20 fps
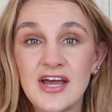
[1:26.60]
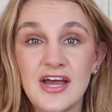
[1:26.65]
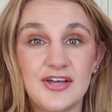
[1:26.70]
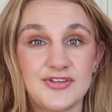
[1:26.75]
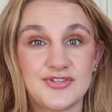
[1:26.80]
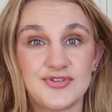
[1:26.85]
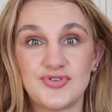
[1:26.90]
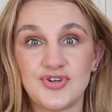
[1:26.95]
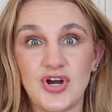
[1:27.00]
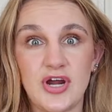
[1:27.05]

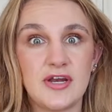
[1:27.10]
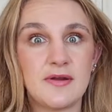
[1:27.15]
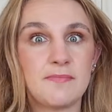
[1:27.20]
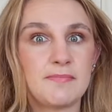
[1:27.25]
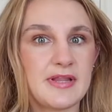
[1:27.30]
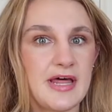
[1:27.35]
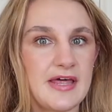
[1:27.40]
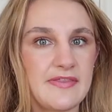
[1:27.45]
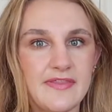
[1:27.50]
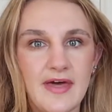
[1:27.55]
and so trying to
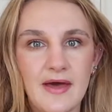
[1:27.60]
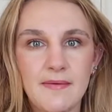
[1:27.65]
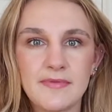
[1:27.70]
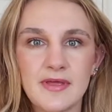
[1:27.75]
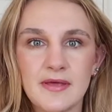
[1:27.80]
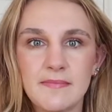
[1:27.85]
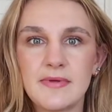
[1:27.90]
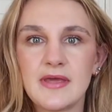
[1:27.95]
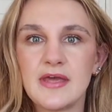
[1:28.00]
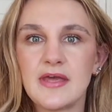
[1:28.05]
blend them
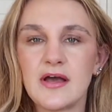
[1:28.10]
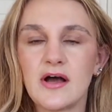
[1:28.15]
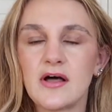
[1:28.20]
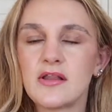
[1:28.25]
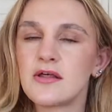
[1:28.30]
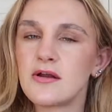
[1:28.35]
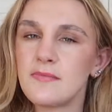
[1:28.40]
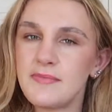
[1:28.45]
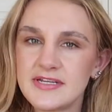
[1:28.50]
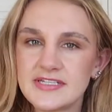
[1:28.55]
can be a
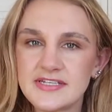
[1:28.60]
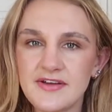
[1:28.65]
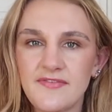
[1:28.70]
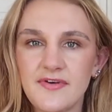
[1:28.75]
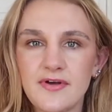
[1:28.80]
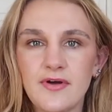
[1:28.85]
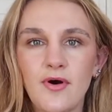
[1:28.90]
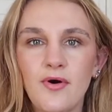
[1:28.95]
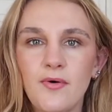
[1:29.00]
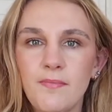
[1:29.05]
little bit
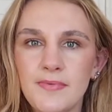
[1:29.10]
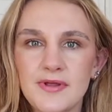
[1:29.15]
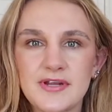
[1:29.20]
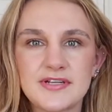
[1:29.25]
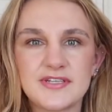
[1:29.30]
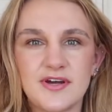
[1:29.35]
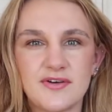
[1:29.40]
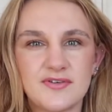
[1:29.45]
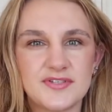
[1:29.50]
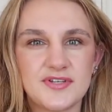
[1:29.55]
difficult, but
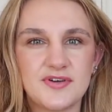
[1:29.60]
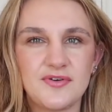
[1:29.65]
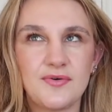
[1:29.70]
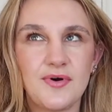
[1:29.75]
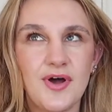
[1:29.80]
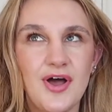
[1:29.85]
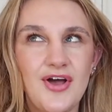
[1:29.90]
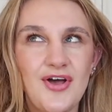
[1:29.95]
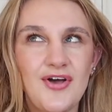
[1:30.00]
it's also